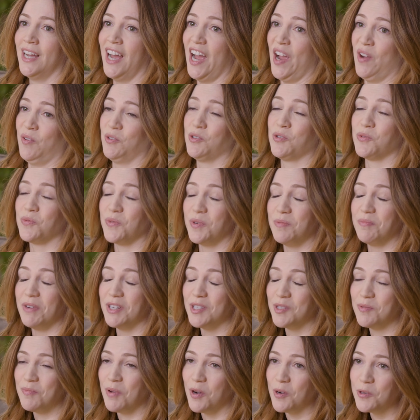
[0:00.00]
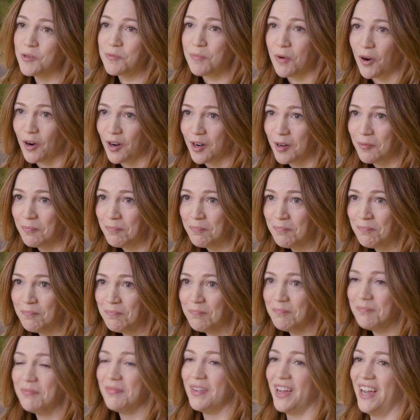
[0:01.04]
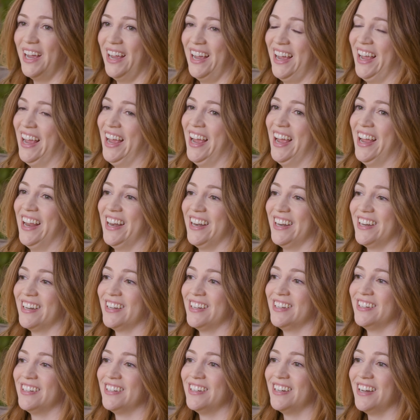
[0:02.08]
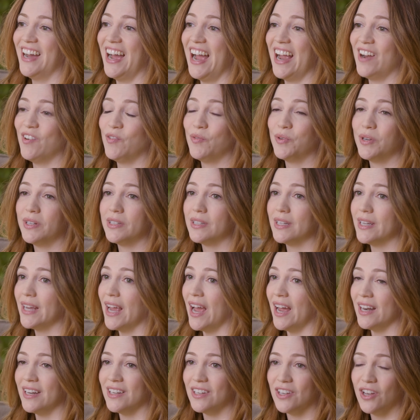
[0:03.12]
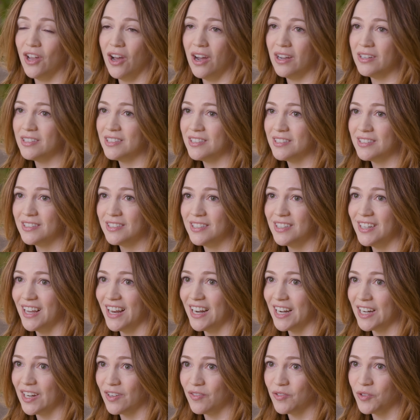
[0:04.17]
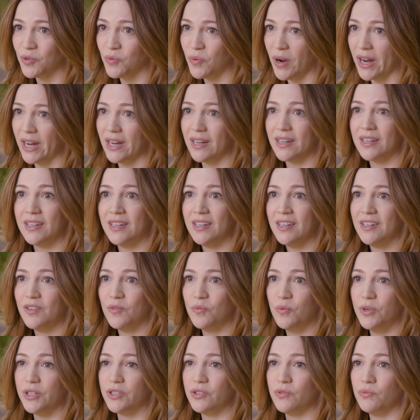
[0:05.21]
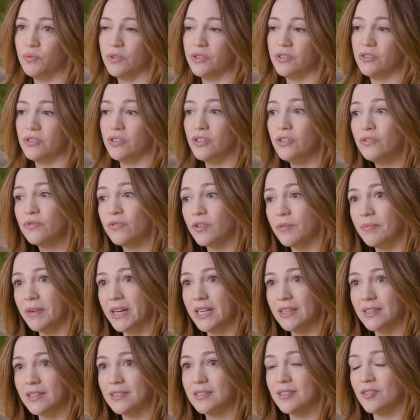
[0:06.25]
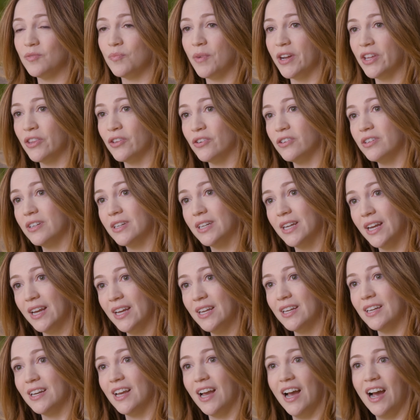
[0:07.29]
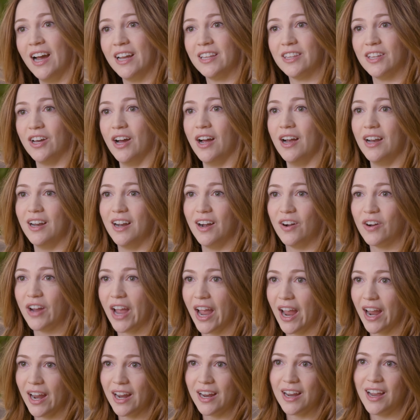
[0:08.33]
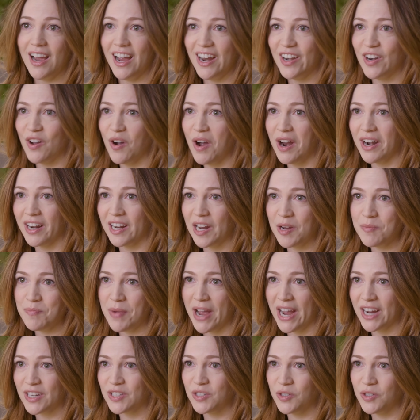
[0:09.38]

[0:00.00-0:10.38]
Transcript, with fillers: I was 3 months postpartum, and I really hadn't lost any of the weight, which was new for me. This is my third kid. I thought, okay, I know how to get back